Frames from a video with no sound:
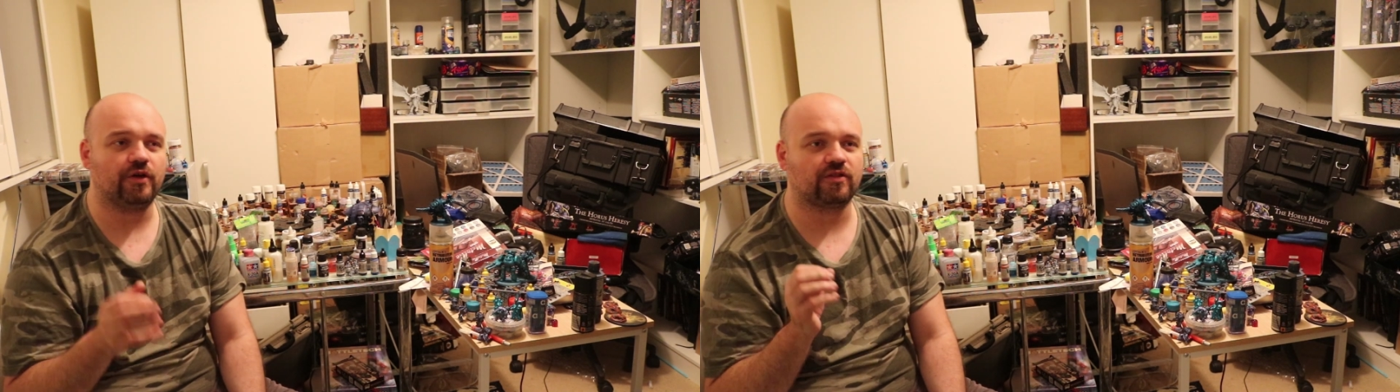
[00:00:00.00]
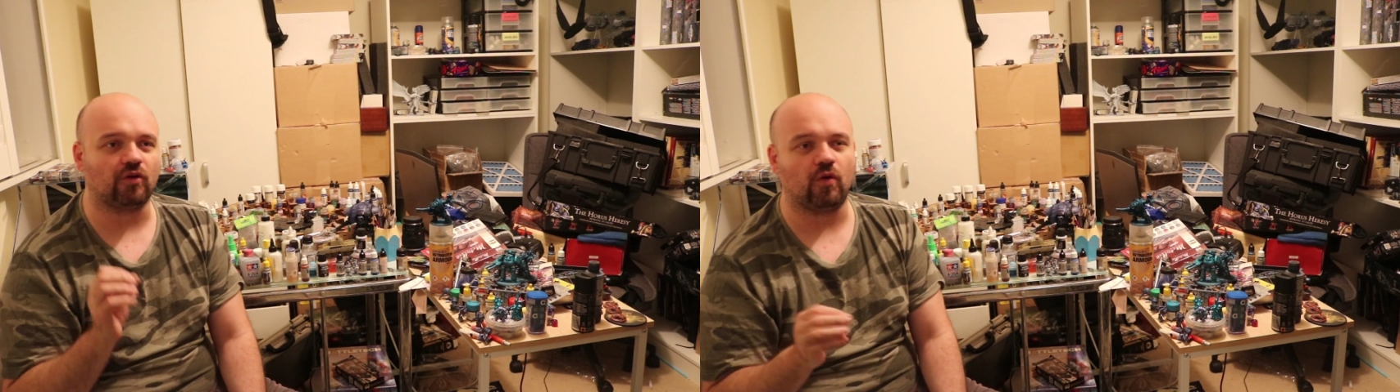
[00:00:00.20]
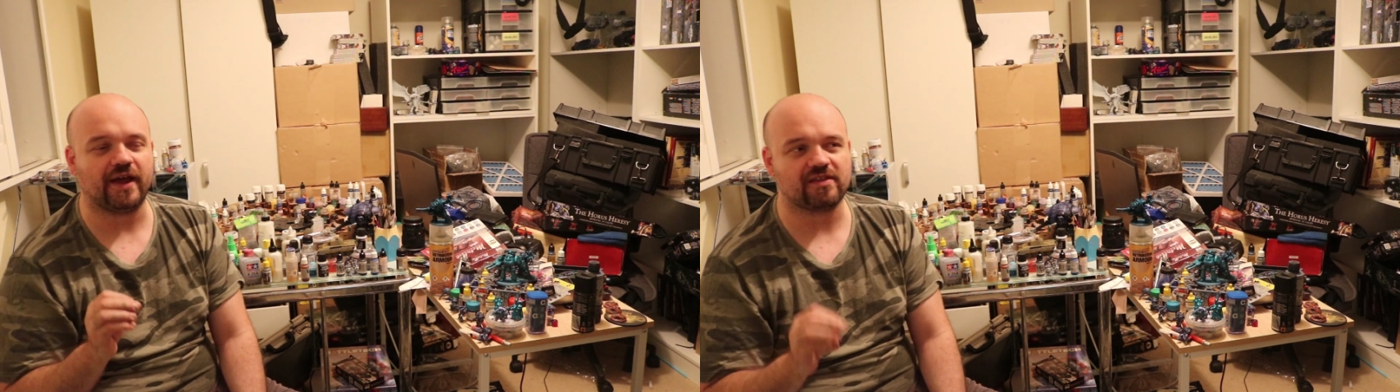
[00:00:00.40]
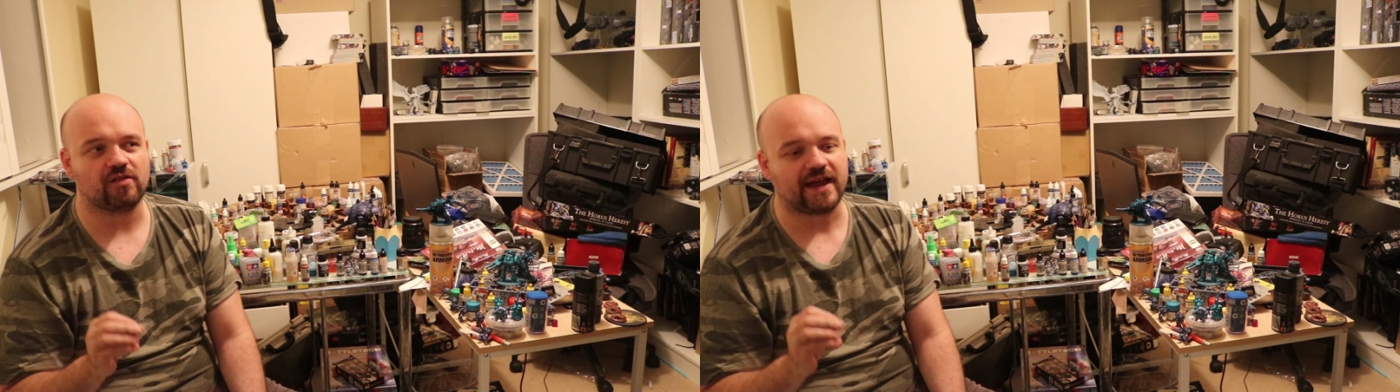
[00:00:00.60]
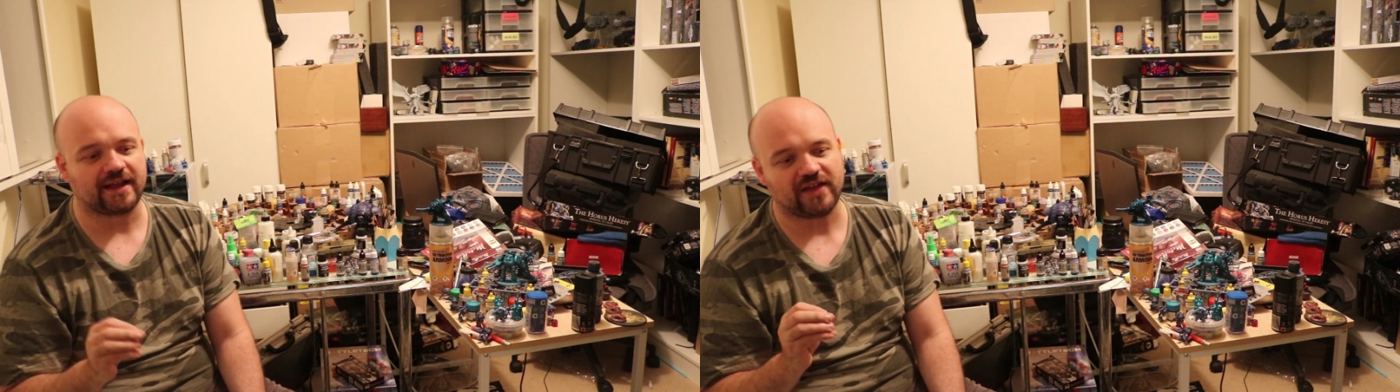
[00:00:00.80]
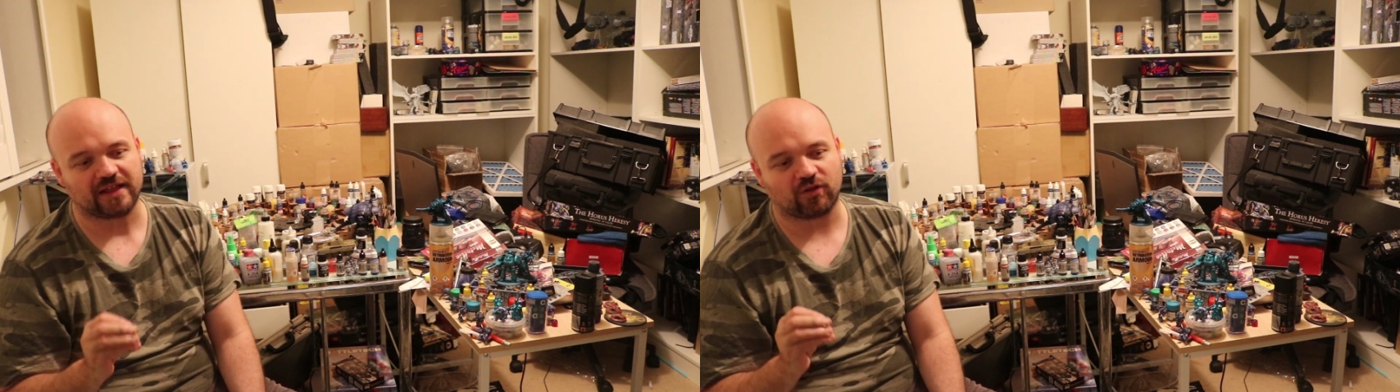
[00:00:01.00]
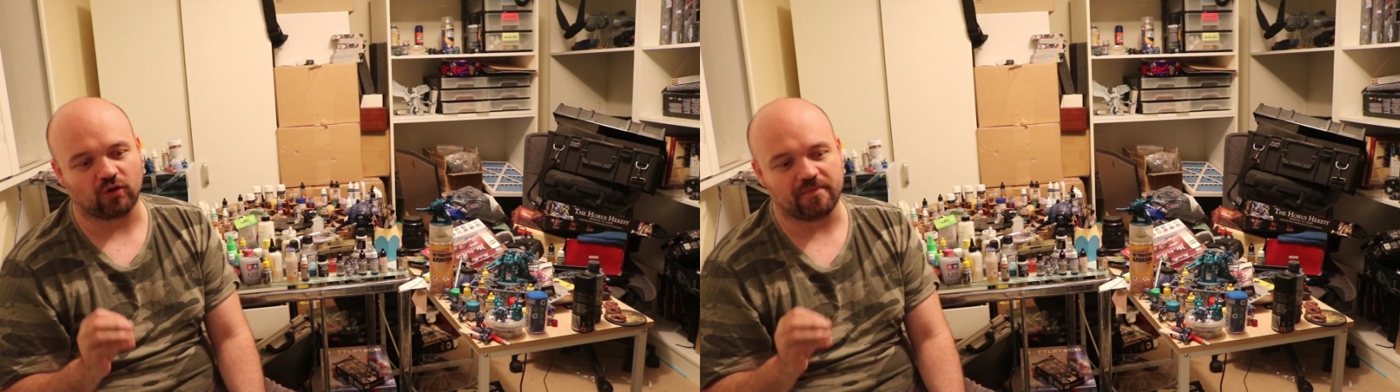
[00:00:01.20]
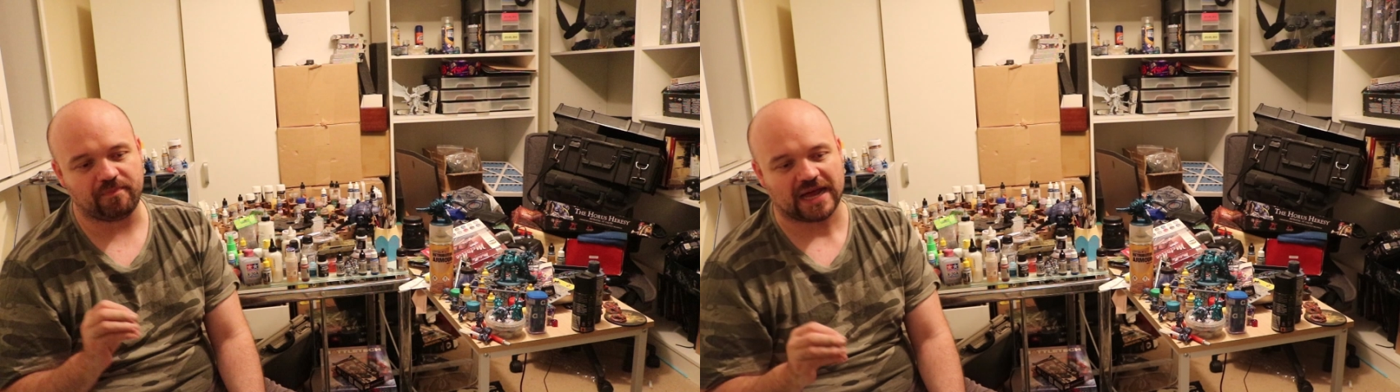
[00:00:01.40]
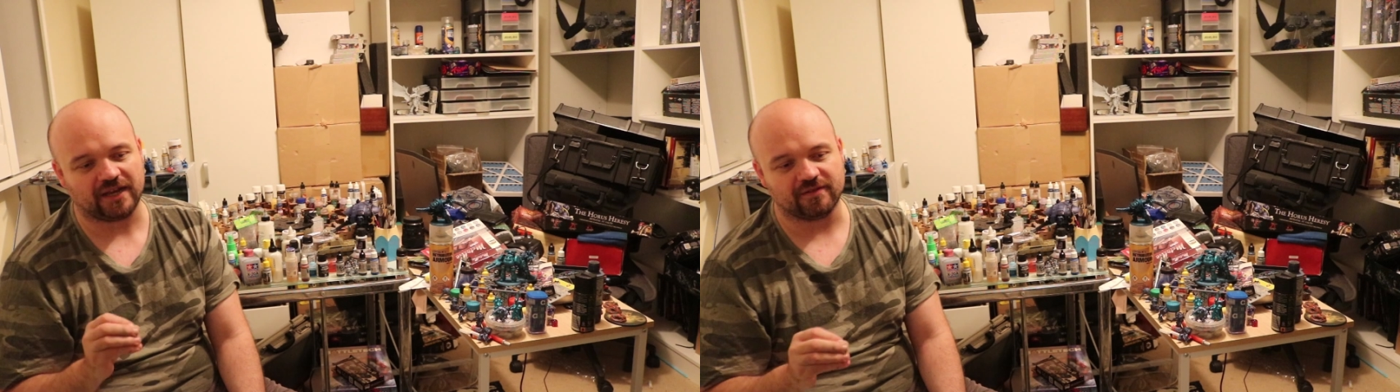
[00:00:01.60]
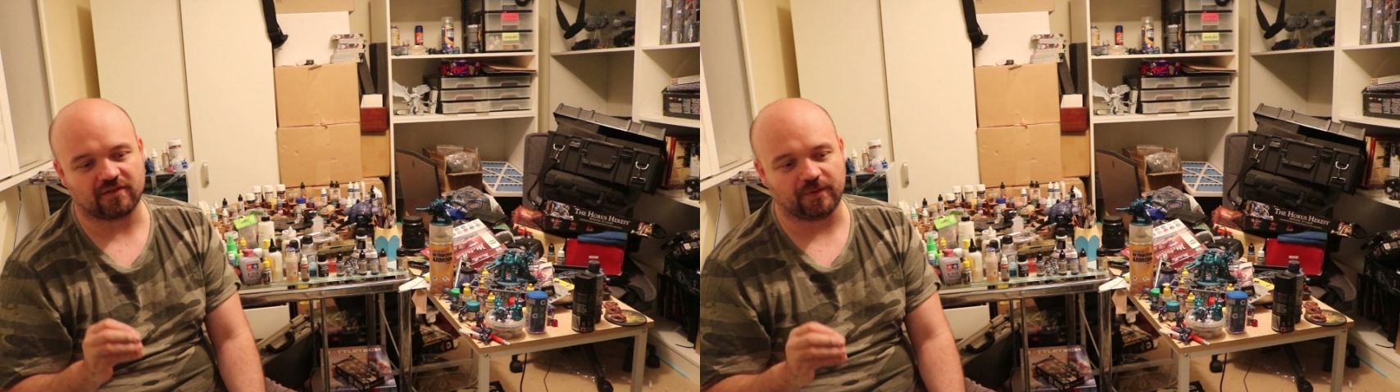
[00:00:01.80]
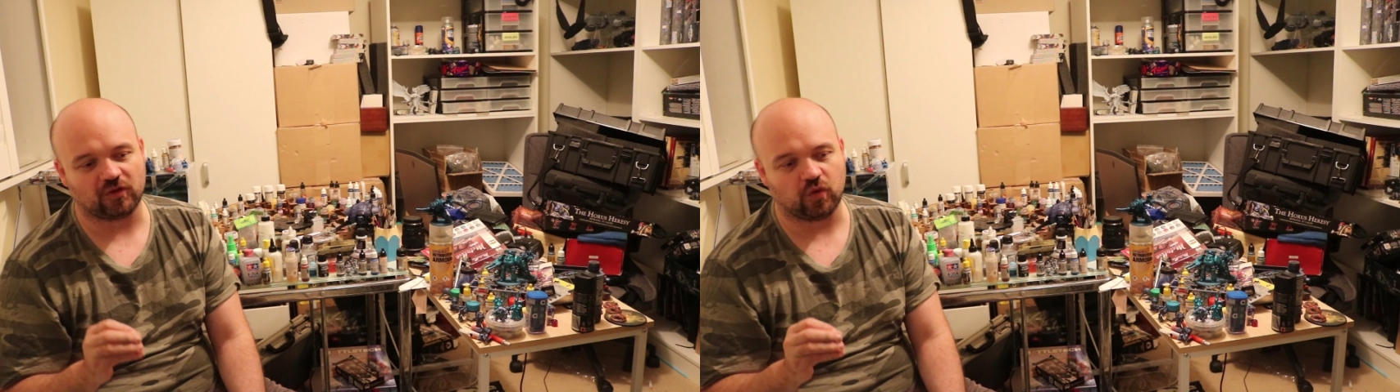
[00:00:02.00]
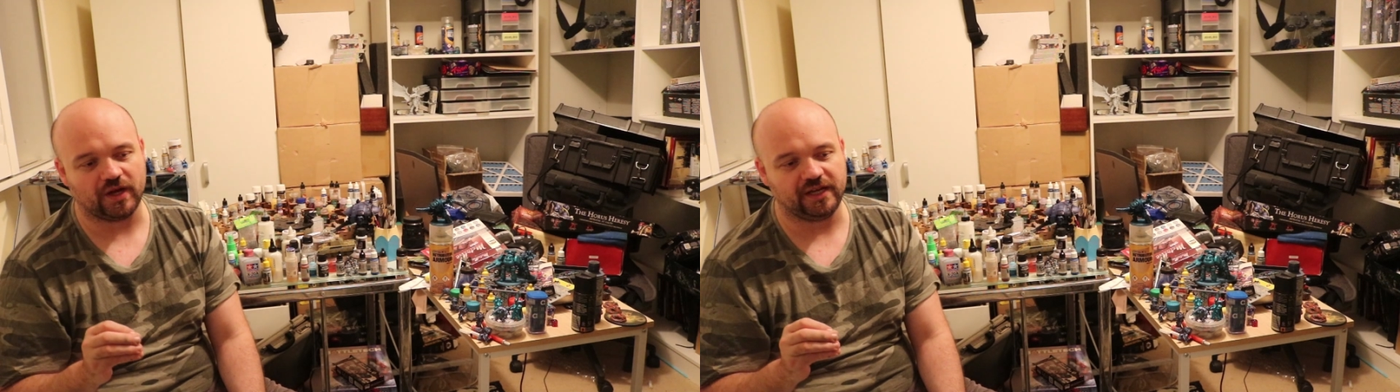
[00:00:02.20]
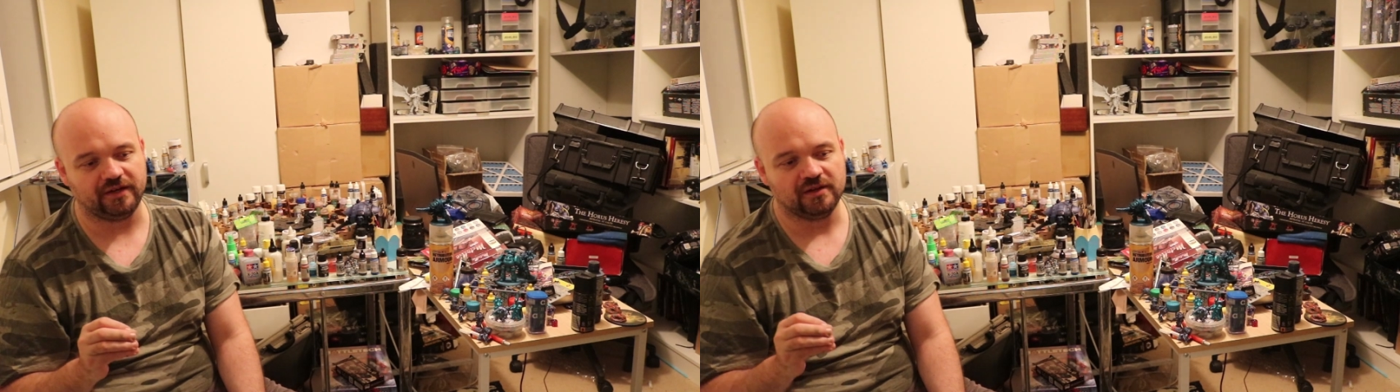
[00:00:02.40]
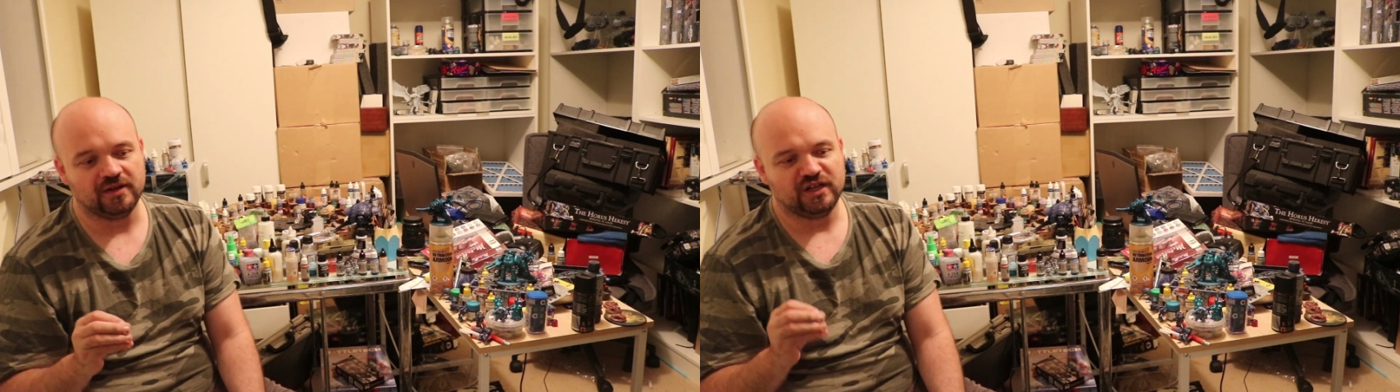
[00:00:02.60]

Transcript: it's always like that sort of balance between,